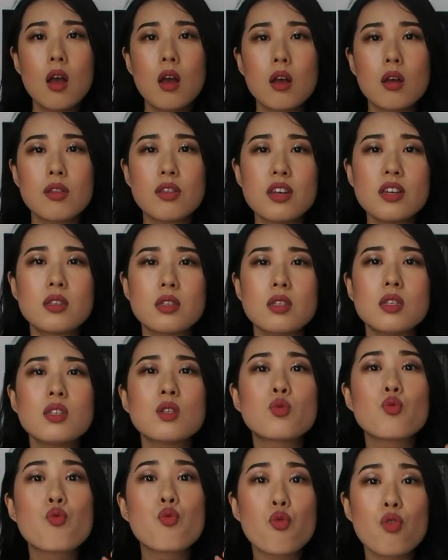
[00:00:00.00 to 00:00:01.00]
This
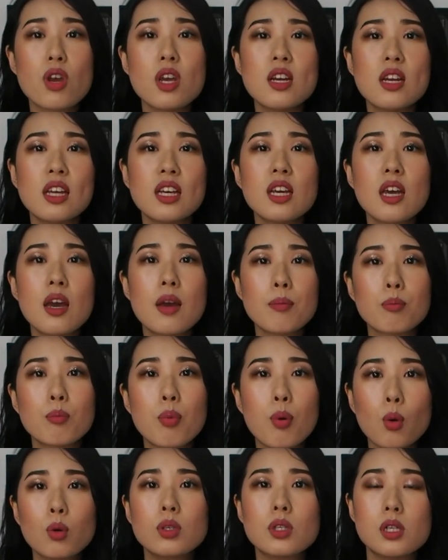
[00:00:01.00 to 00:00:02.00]
is really
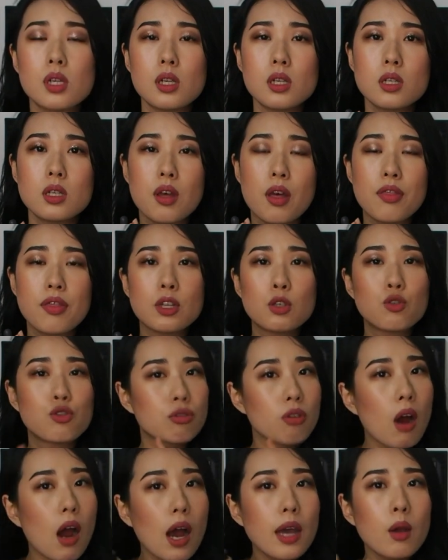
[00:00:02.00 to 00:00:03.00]
important. The
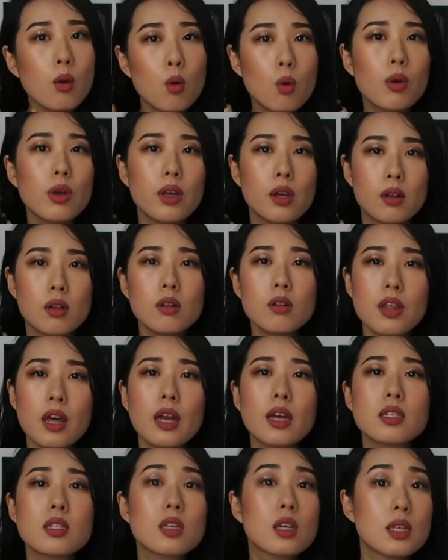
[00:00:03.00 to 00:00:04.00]
dry oil
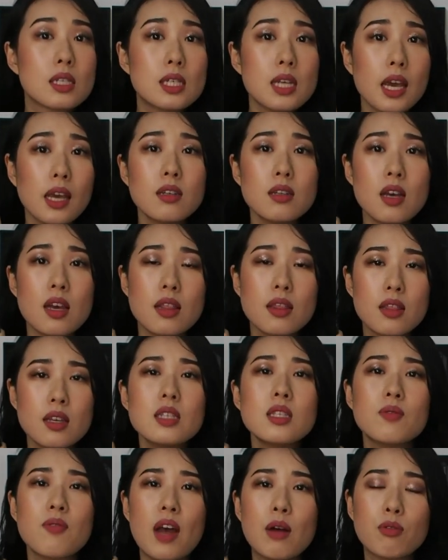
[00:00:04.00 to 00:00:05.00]
that is contained in
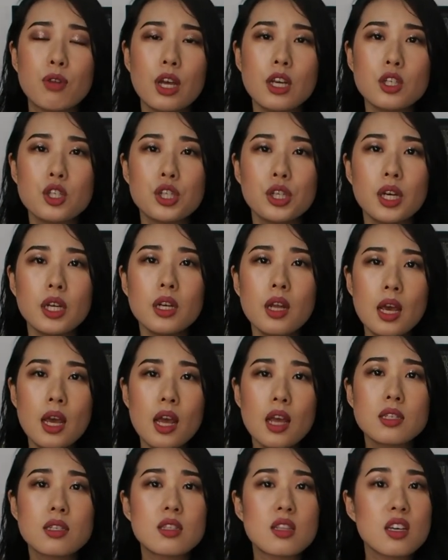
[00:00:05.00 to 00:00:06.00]
this foundation
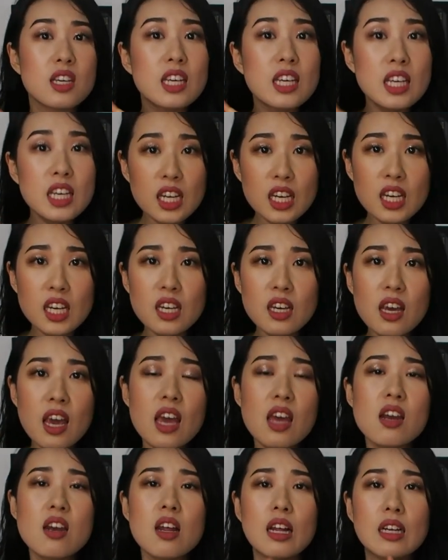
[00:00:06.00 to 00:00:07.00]
is the key
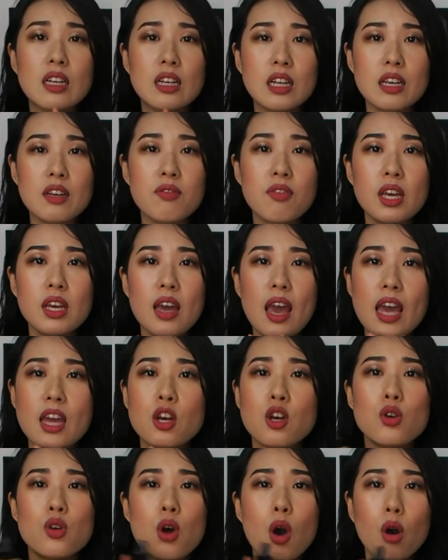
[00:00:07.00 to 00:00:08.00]
in leaving a
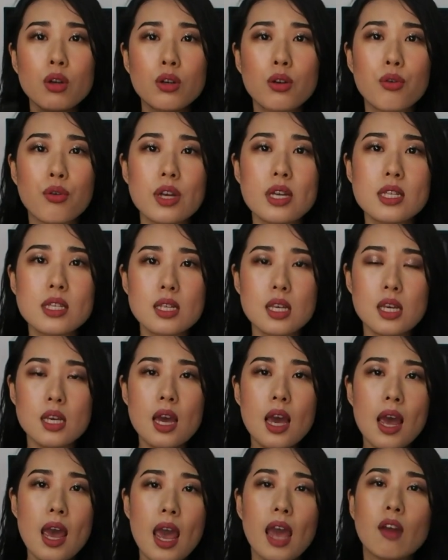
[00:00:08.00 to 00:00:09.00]

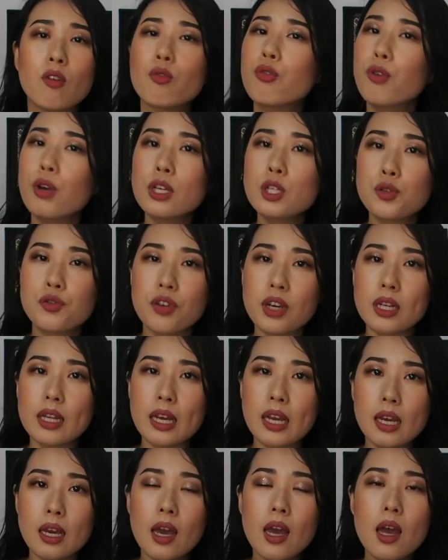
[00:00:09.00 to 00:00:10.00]
non-greasy and fresh
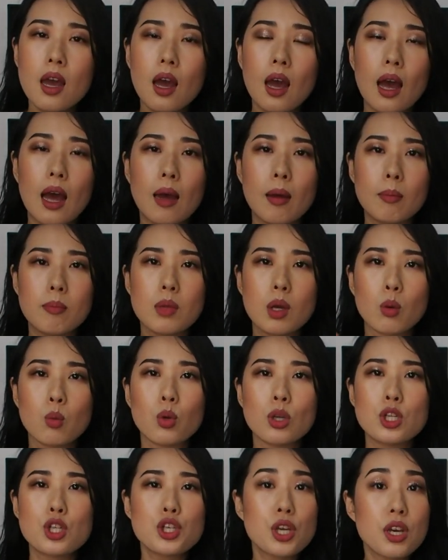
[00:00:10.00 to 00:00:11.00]
feeling,
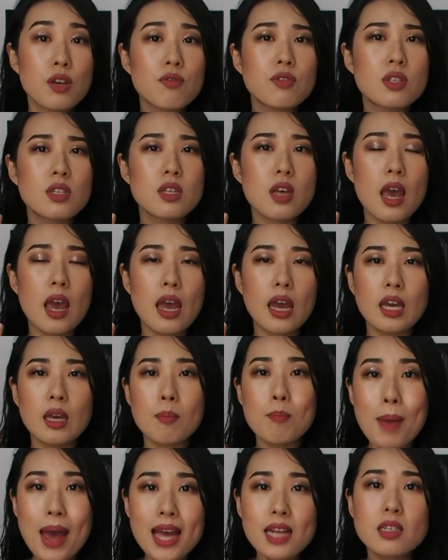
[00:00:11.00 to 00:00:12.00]
which gives a
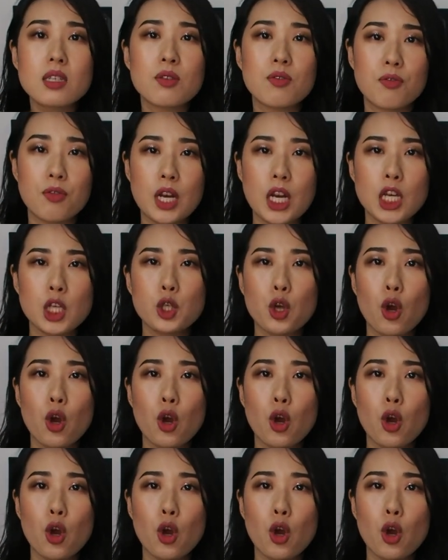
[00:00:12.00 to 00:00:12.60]
matte finish